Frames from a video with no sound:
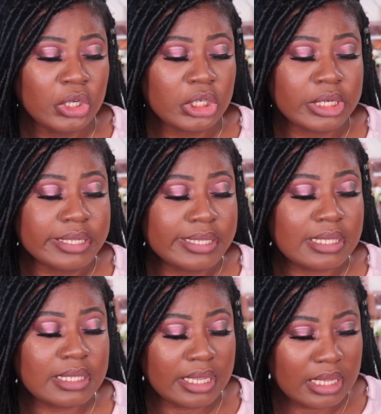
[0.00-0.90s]

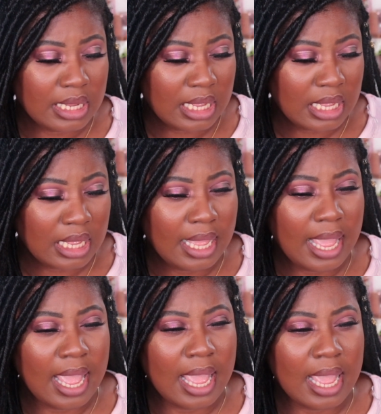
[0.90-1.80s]
concealer
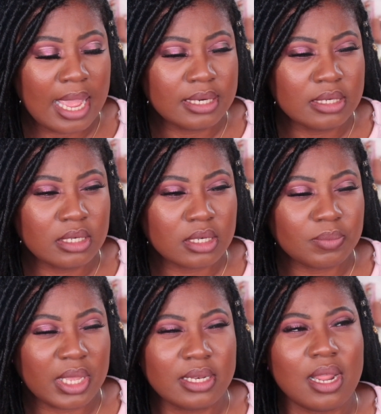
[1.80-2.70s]
and
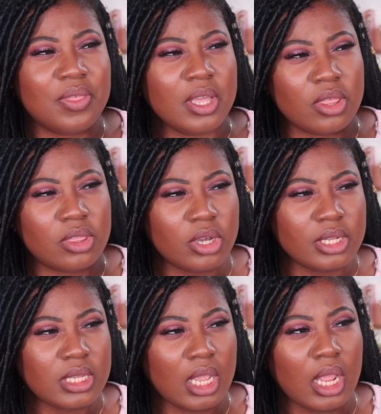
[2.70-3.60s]
in I think
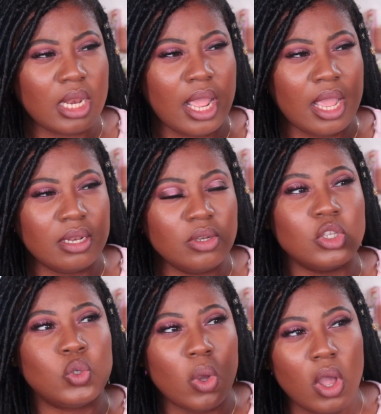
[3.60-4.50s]
12
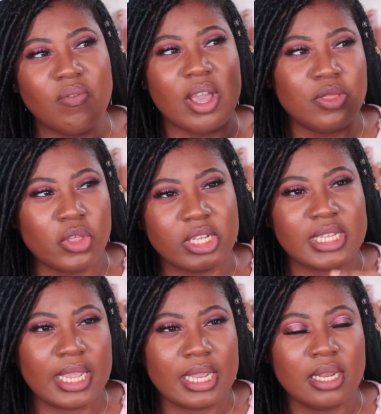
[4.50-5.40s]
and
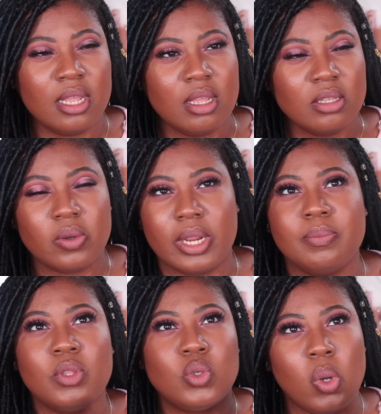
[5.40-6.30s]
13, sorry,
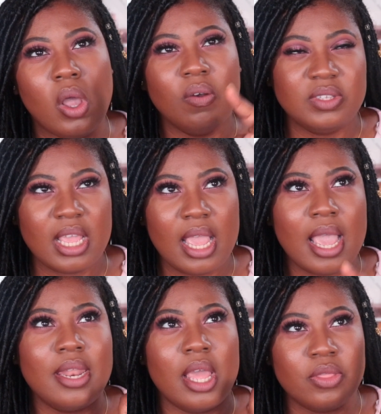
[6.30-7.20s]
12
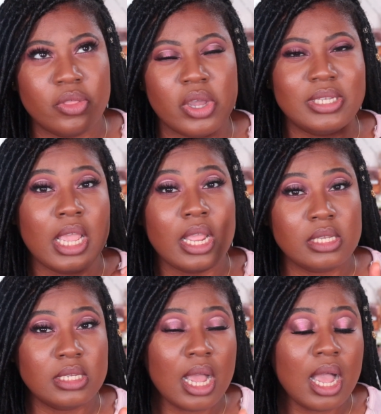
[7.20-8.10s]
tan and
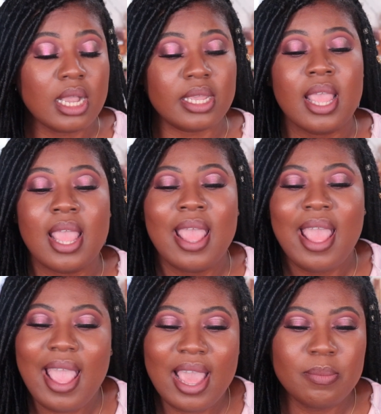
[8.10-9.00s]
13 dark.
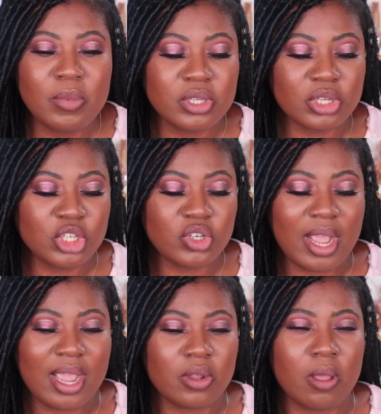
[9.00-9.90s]
And I'm also going to
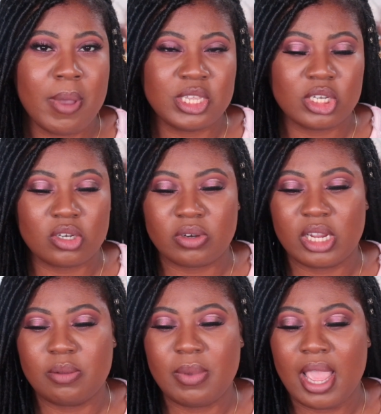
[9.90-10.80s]
try out her magic
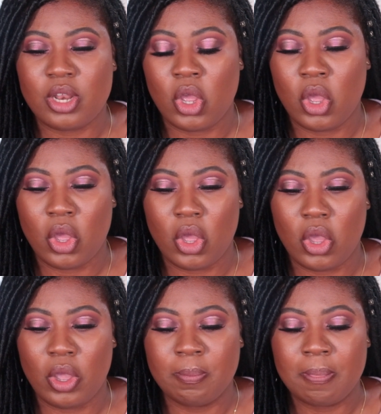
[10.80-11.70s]
cream and
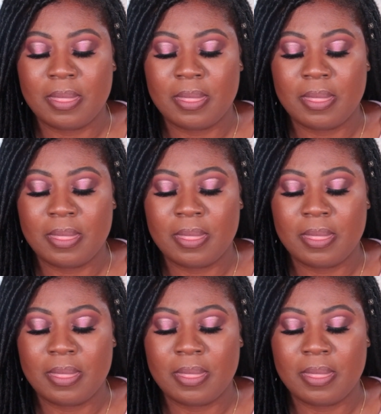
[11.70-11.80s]
her